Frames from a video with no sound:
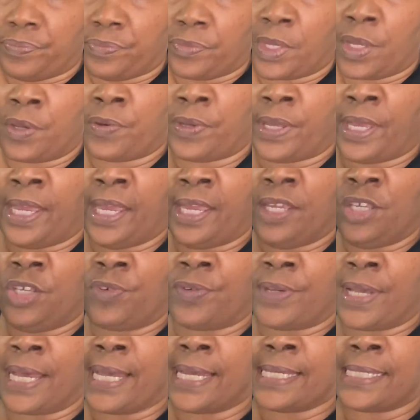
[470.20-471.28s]
Okay, you
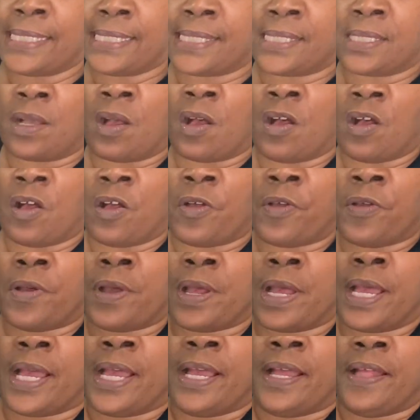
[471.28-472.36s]
guys saw
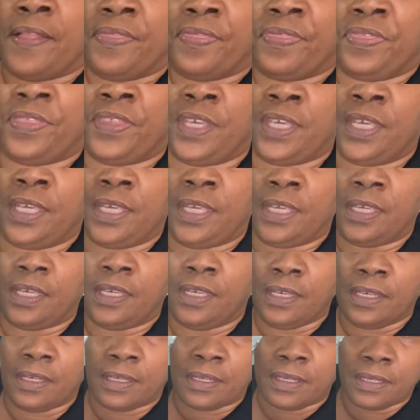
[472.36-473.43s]
the
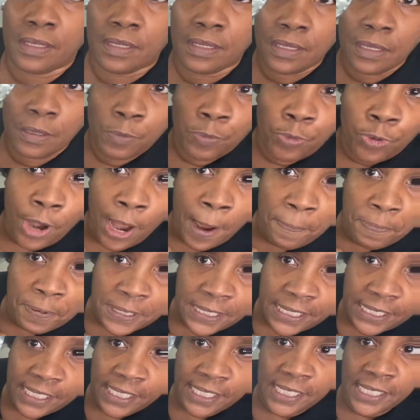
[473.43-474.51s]

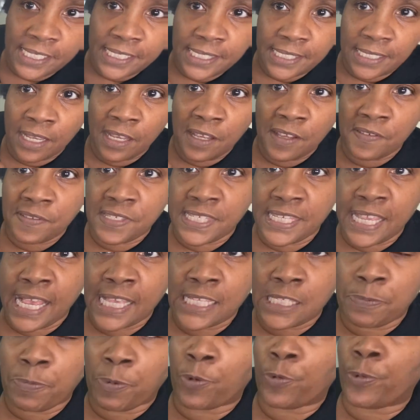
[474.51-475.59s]
properties of
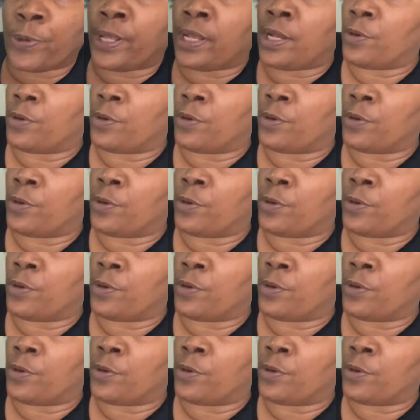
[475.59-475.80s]
sarsaparilla